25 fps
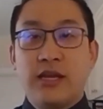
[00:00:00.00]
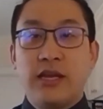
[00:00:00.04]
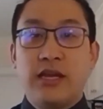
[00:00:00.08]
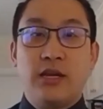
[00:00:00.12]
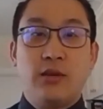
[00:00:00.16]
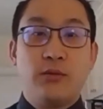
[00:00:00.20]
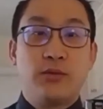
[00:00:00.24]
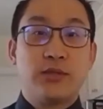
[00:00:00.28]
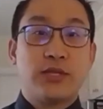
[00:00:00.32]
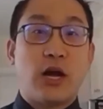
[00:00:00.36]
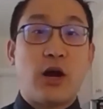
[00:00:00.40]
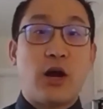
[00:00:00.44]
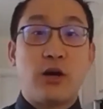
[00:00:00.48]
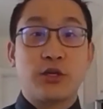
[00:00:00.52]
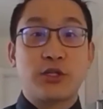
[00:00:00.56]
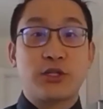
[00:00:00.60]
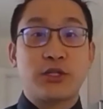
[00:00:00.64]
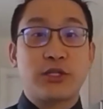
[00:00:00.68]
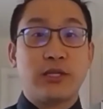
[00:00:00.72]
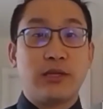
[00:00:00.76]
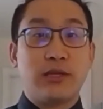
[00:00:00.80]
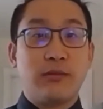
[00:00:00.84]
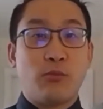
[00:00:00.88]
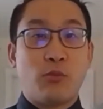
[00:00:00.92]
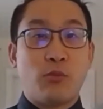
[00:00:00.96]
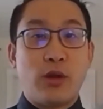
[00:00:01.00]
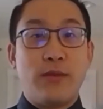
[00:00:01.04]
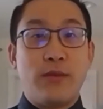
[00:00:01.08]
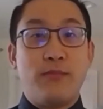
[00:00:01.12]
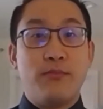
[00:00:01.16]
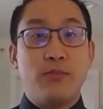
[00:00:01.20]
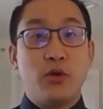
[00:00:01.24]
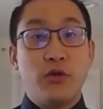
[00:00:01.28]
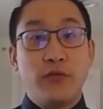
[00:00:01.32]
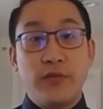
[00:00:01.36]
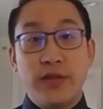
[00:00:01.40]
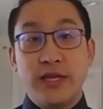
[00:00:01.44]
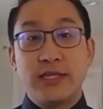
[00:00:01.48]
It was also,
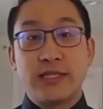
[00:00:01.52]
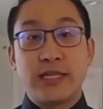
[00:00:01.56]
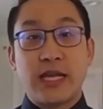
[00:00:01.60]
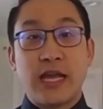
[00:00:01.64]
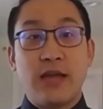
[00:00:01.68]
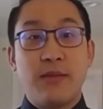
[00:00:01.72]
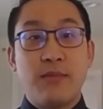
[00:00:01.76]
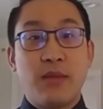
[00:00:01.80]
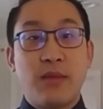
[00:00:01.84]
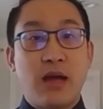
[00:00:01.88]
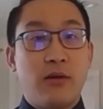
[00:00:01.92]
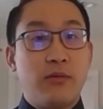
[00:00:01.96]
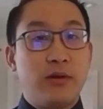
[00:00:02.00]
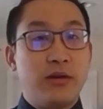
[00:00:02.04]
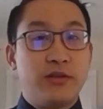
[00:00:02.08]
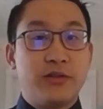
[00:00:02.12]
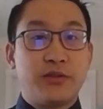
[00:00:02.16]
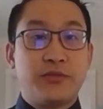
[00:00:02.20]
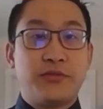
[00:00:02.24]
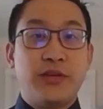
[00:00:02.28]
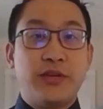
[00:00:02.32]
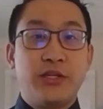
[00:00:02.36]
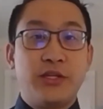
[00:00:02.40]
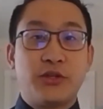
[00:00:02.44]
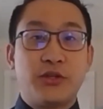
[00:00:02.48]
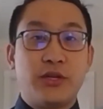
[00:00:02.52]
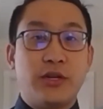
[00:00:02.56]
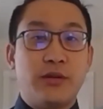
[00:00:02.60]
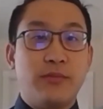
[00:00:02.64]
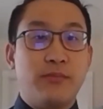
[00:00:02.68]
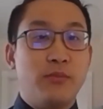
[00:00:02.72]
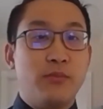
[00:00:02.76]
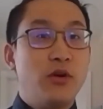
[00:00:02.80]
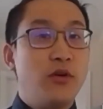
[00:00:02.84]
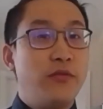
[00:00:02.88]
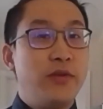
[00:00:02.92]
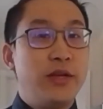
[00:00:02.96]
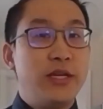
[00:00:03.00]
when movies came out, it was featured
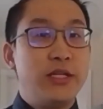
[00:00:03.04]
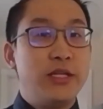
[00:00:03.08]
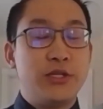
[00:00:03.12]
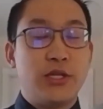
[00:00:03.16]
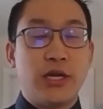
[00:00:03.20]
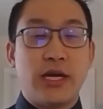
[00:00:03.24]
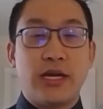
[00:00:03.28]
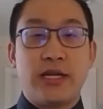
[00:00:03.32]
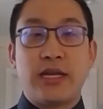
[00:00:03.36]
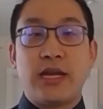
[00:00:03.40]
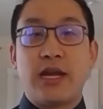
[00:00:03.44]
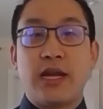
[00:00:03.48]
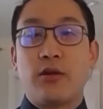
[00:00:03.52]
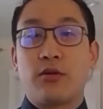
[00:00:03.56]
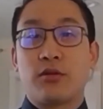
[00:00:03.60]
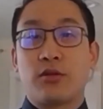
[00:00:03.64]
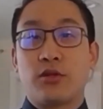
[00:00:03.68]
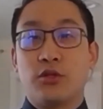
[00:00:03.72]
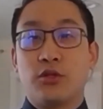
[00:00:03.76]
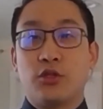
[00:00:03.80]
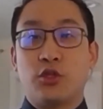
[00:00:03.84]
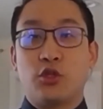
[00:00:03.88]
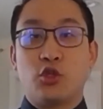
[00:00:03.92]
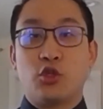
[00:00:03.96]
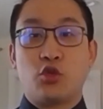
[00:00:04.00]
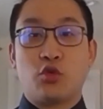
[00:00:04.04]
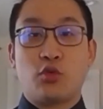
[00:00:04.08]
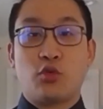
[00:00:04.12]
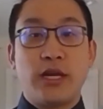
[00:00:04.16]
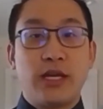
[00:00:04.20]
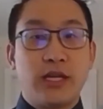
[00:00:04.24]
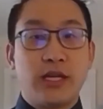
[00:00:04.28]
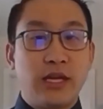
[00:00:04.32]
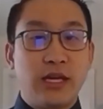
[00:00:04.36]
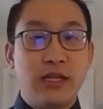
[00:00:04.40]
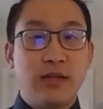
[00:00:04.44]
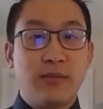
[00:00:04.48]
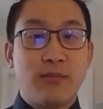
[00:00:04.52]
in movies. You had characters
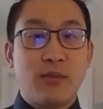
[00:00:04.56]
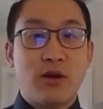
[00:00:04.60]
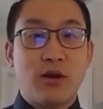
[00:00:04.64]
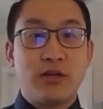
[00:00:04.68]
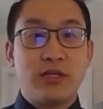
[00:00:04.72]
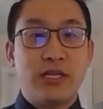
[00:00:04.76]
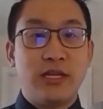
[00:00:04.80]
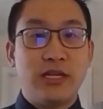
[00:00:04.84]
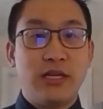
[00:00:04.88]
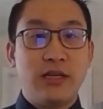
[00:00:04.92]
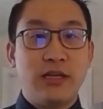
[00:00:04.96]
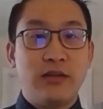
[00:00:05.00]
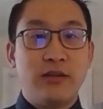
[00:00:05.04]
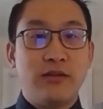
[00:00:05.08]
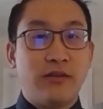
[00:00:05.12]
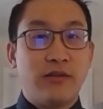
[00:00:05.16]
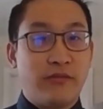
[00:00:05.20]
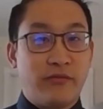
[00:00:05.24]
drinking the martini.